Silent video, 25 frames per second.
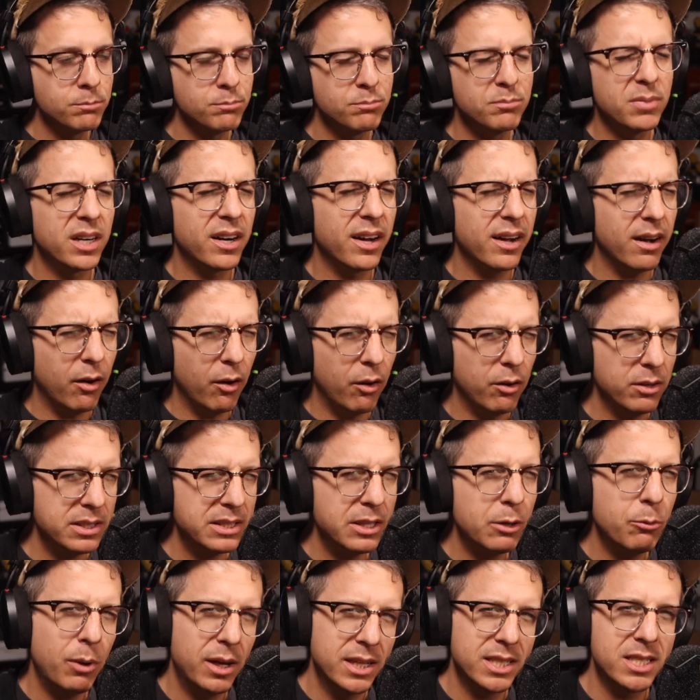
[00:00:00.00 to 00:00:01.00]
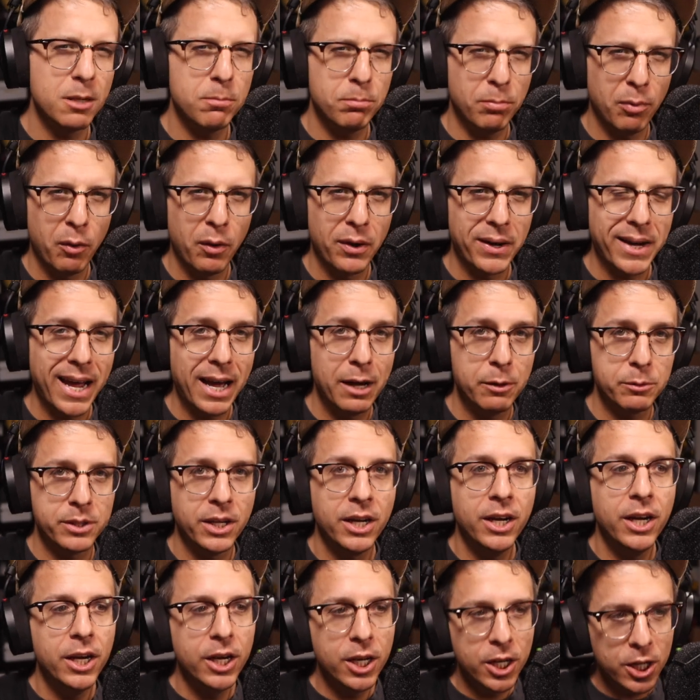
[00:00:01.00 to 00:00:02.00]
But I also want to point out
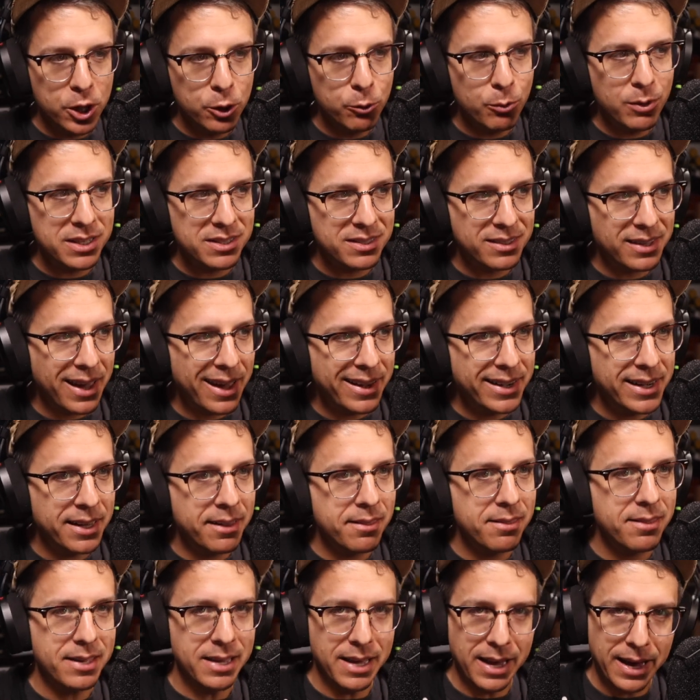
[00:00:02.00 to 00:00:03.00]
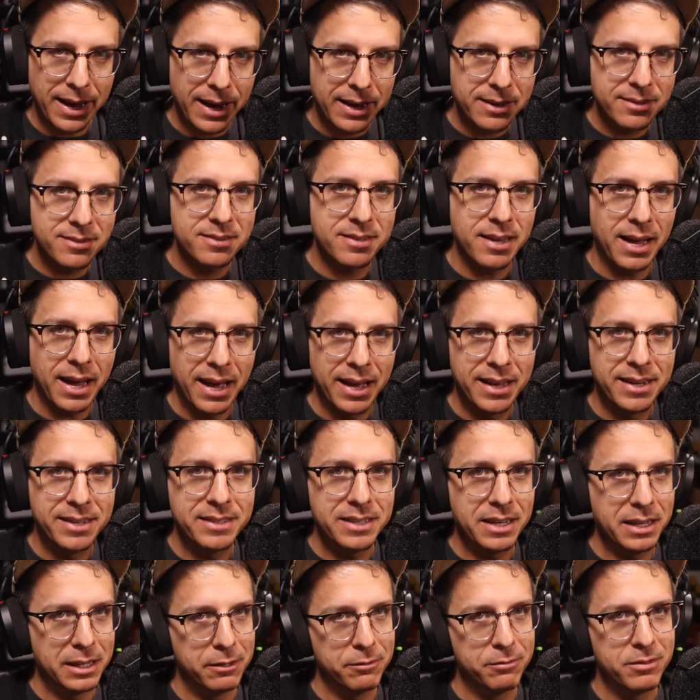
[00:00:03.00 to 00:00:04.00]
who is getting the S end
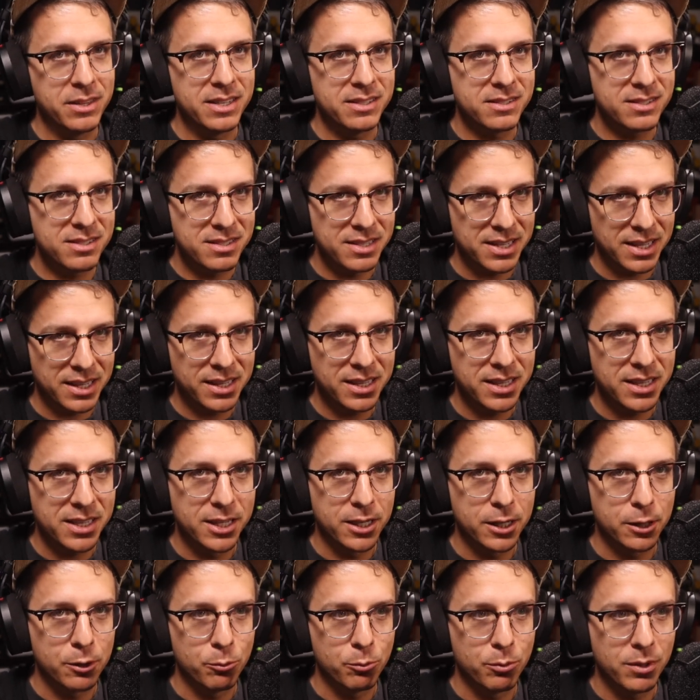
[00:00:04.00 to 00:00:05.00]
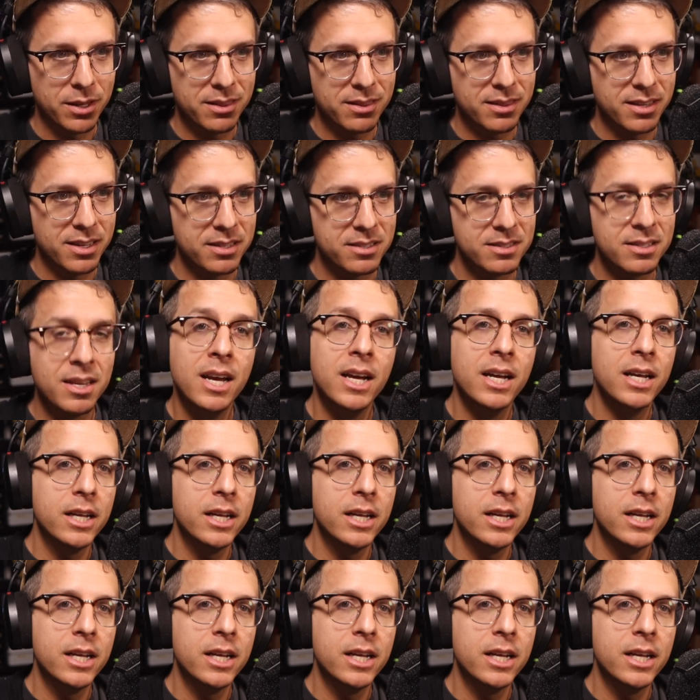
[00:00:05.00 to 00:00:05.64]
of the stick here with this